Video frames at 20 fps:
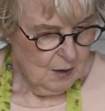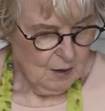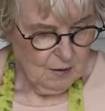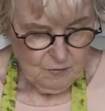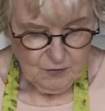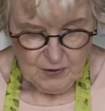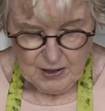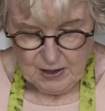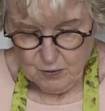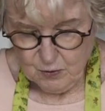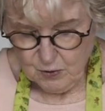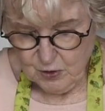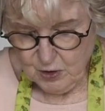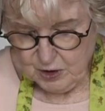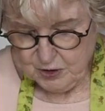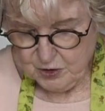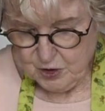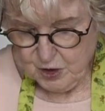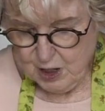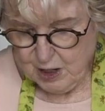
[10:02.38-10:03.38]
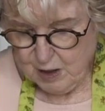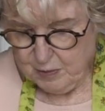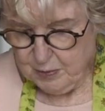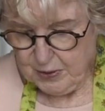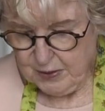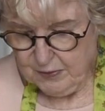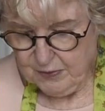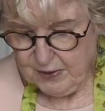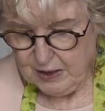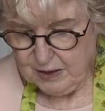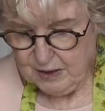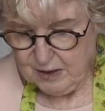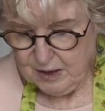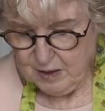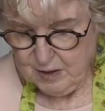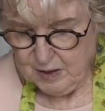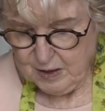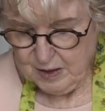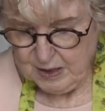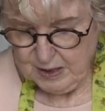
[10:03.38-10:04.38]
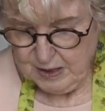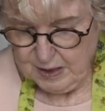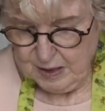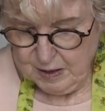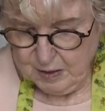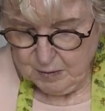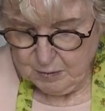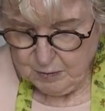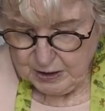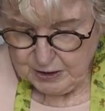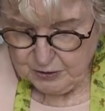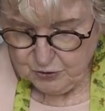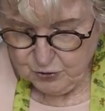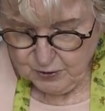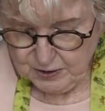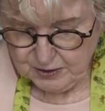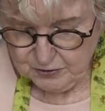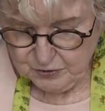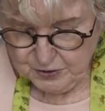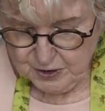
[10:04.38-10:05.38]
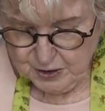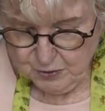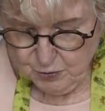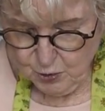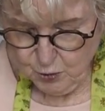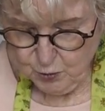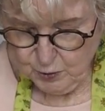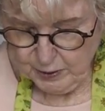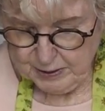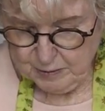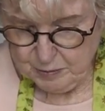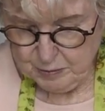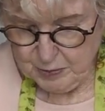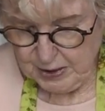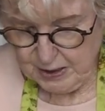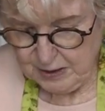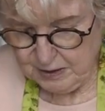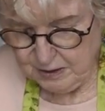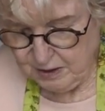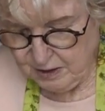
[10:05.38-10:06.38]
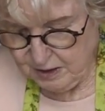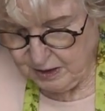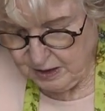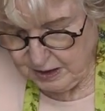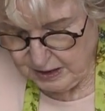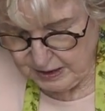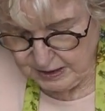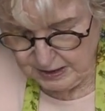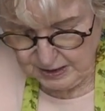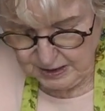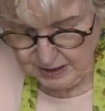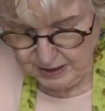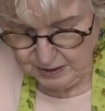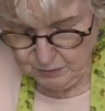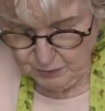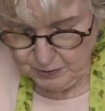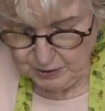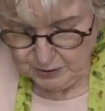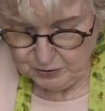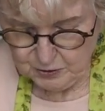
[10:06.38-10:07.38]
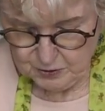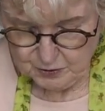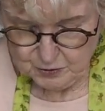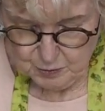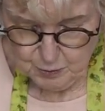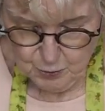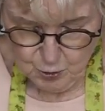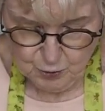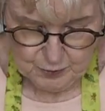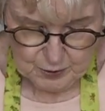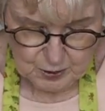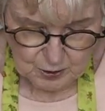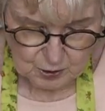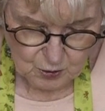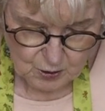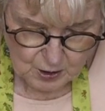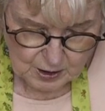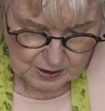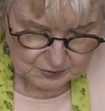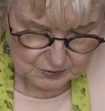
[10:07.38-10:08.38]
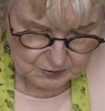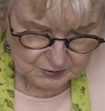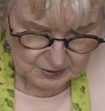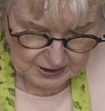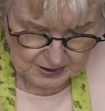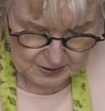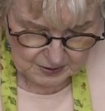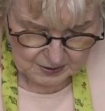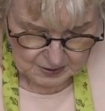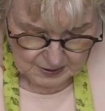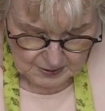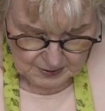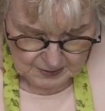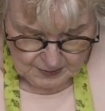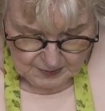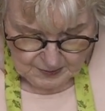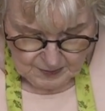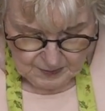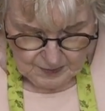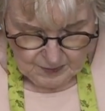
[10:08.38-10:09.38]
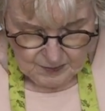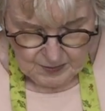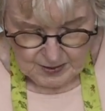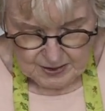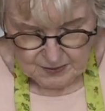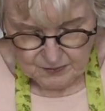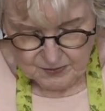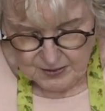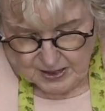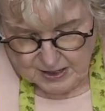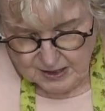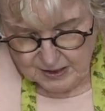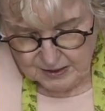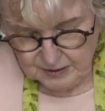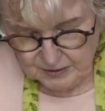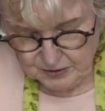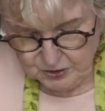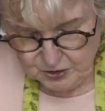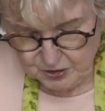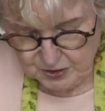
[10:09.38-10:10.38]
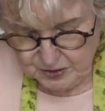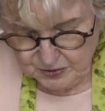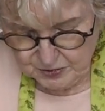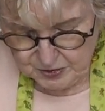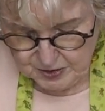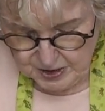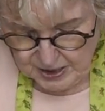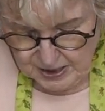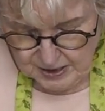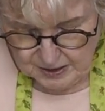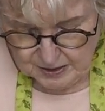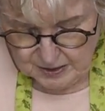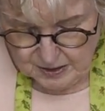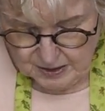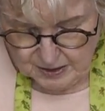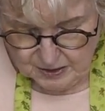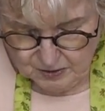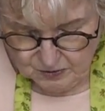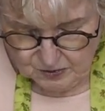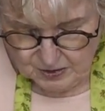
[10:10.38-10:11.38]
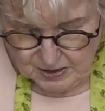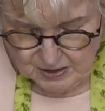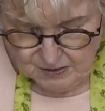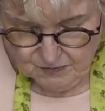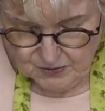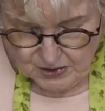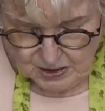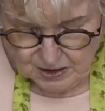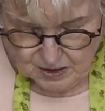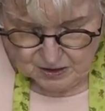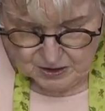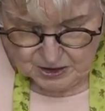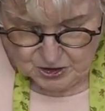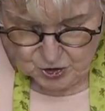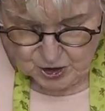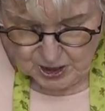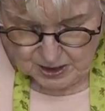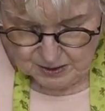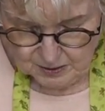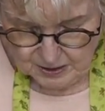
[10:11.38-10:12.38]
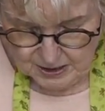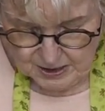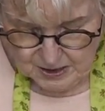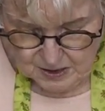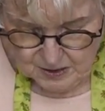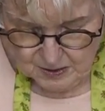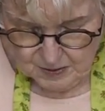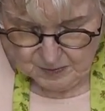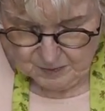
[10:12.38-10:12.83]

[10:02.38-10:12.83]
flour on top, and then my trusty rolling pin, again, we'll just move it across like that and just take it easy, very gently.